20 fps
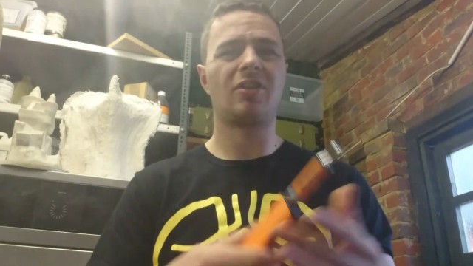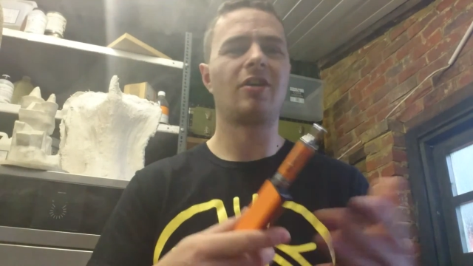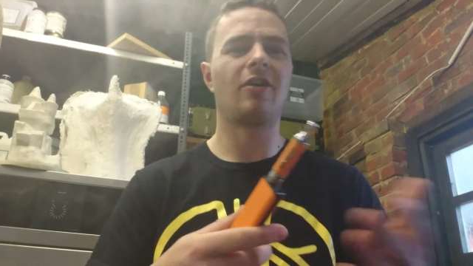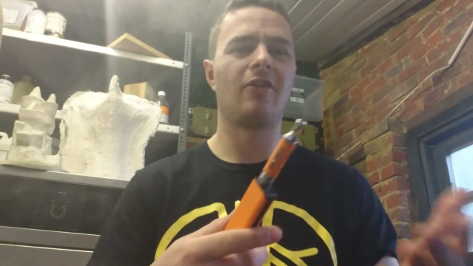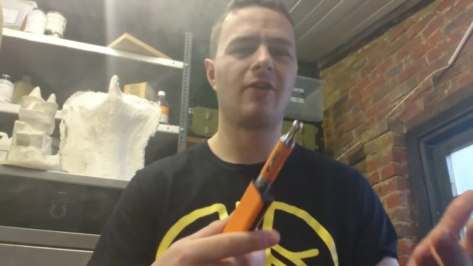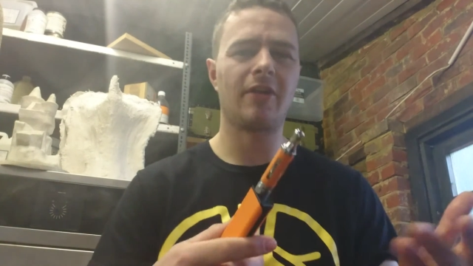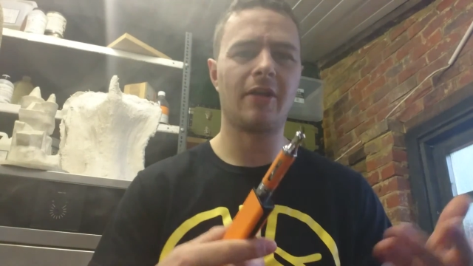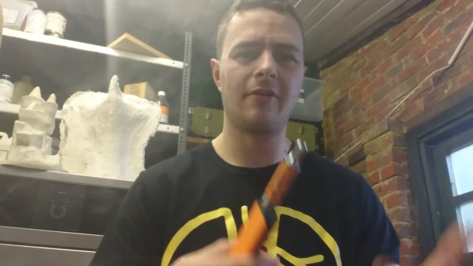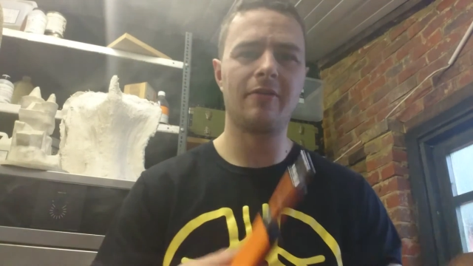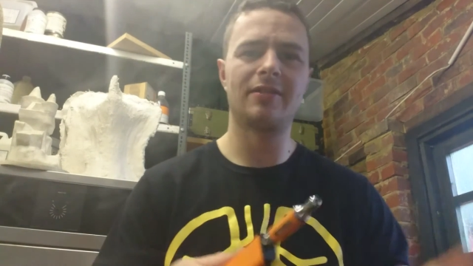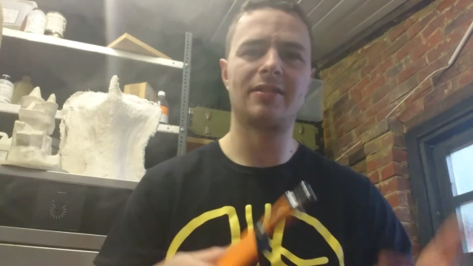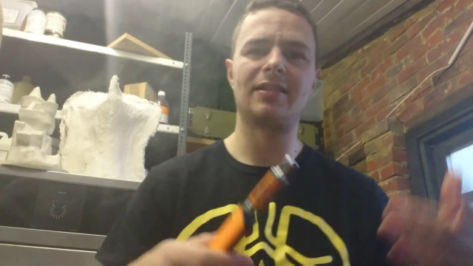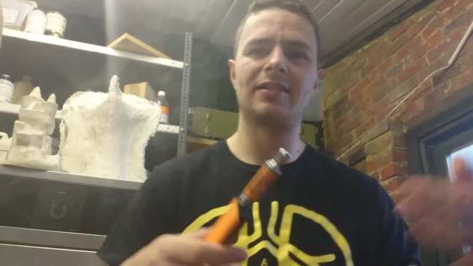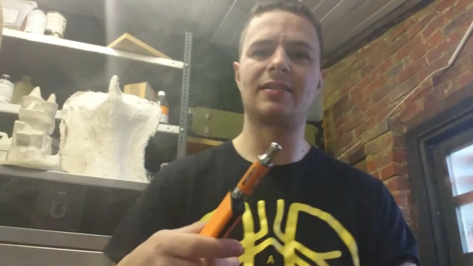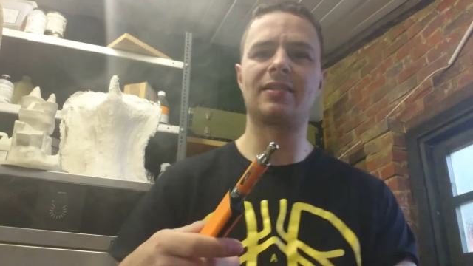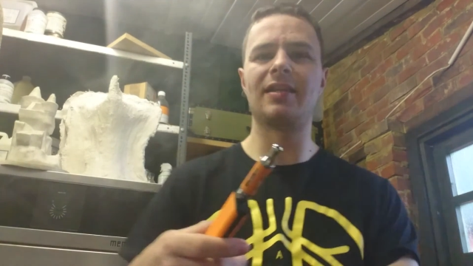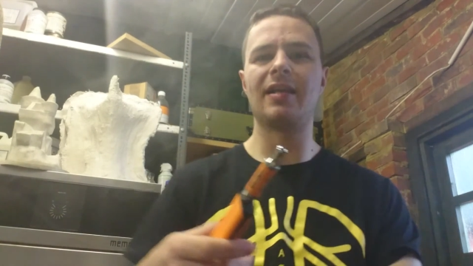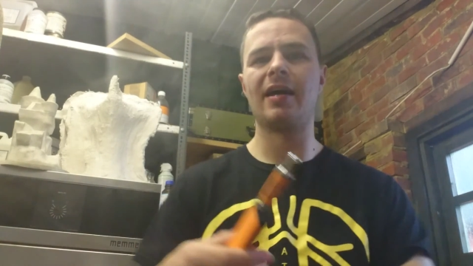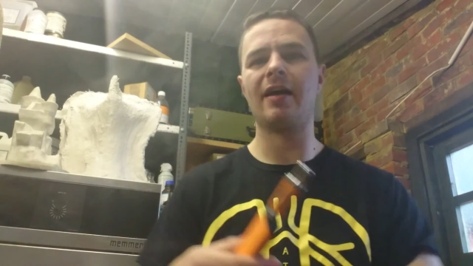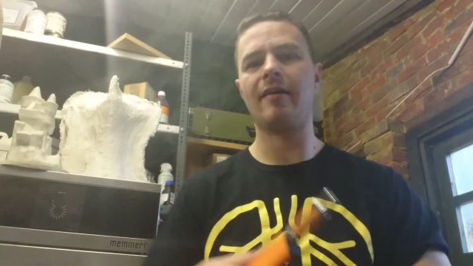You can't notice
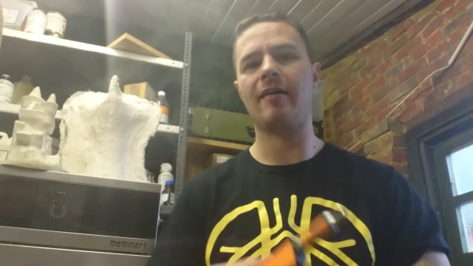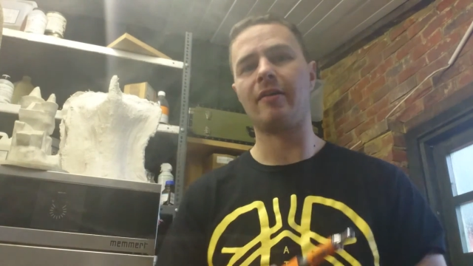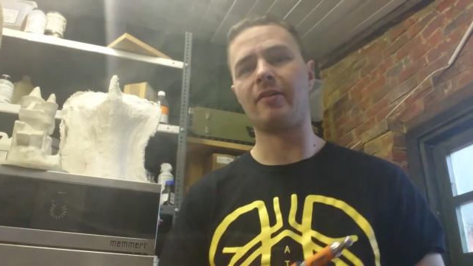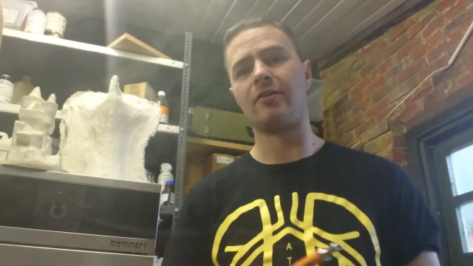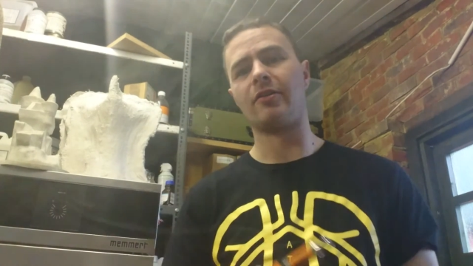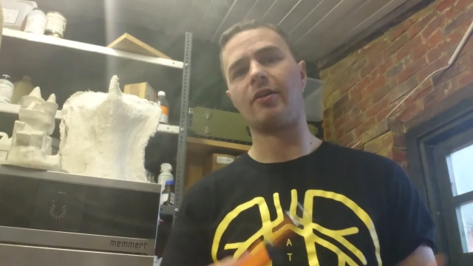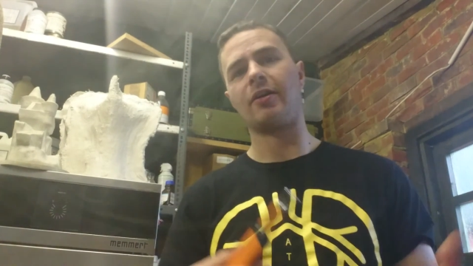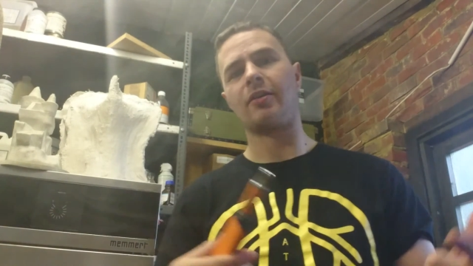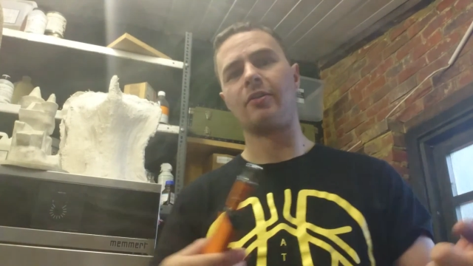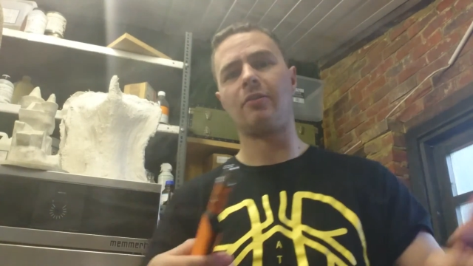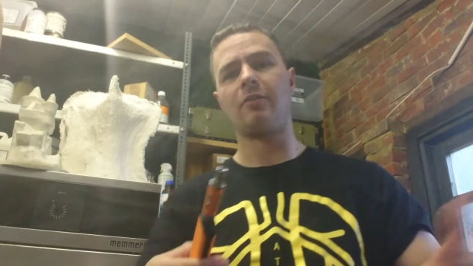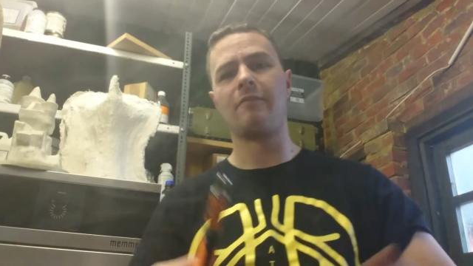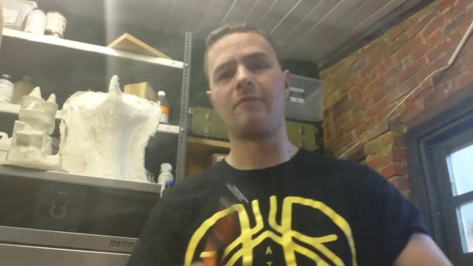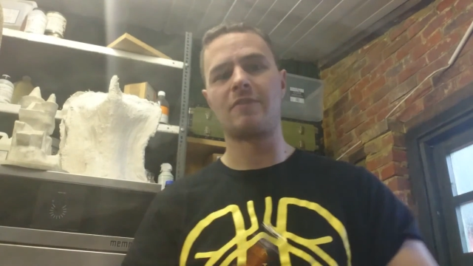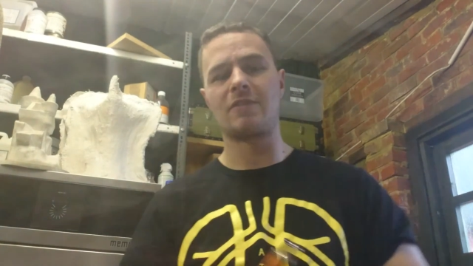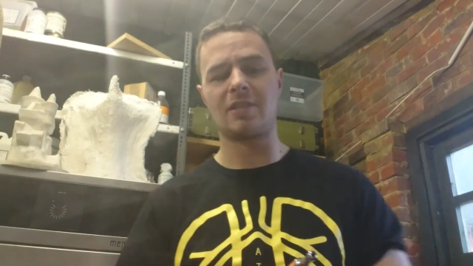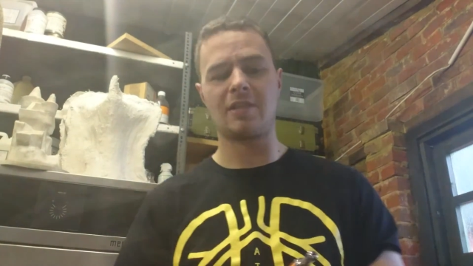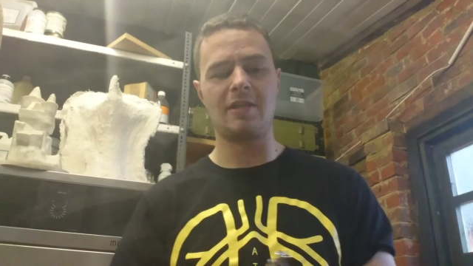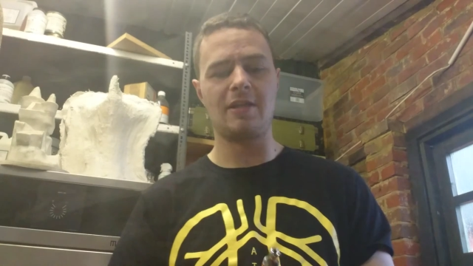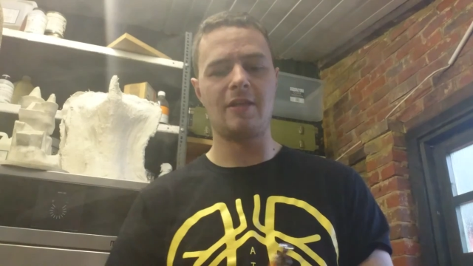it's there. Unlike,
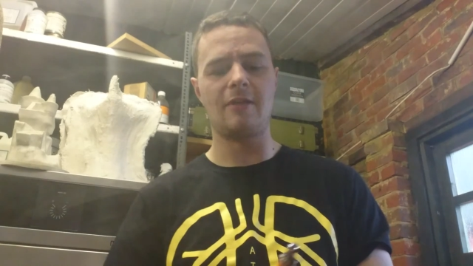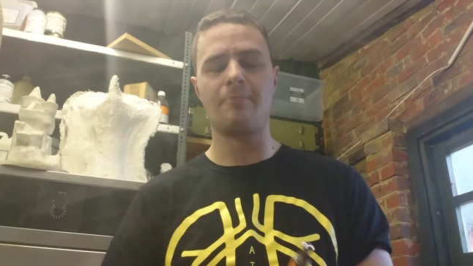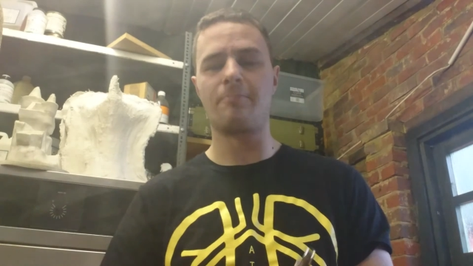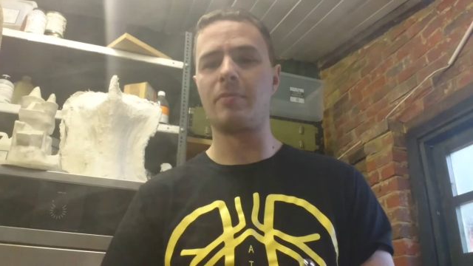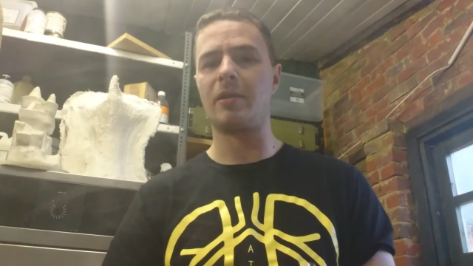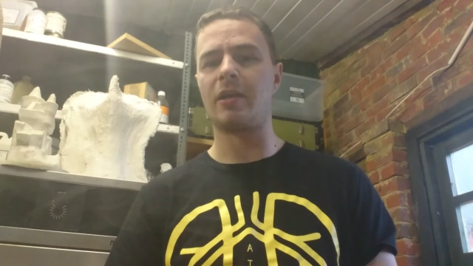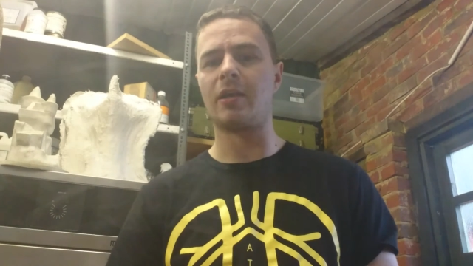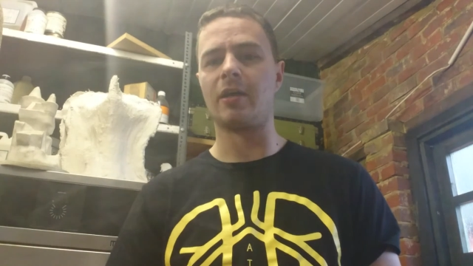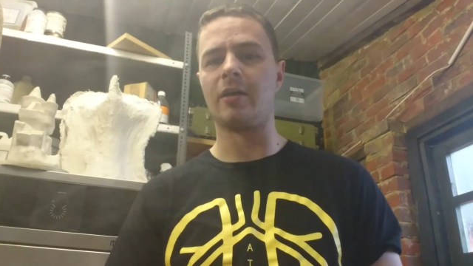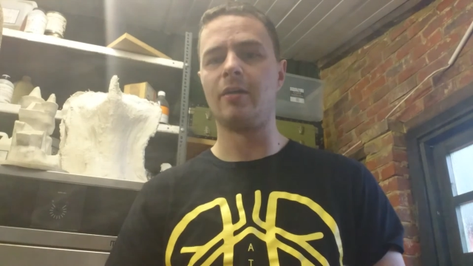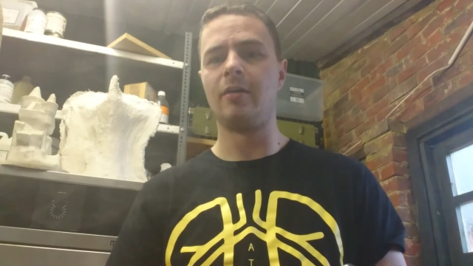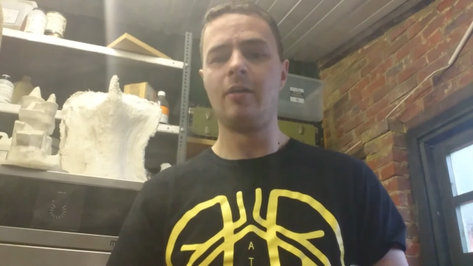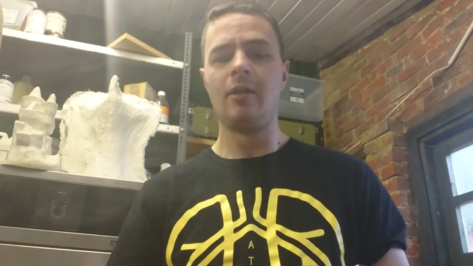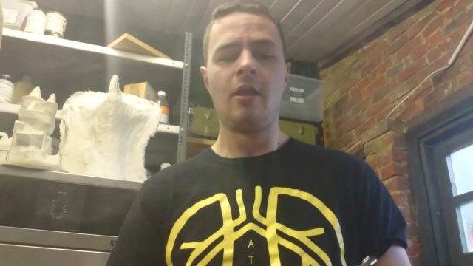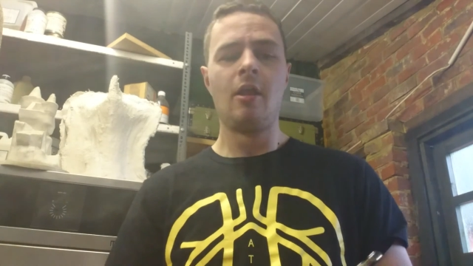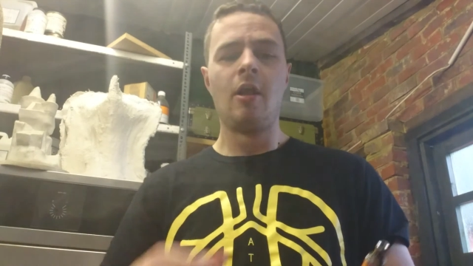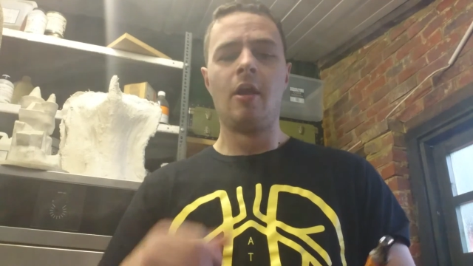obviously, your bigger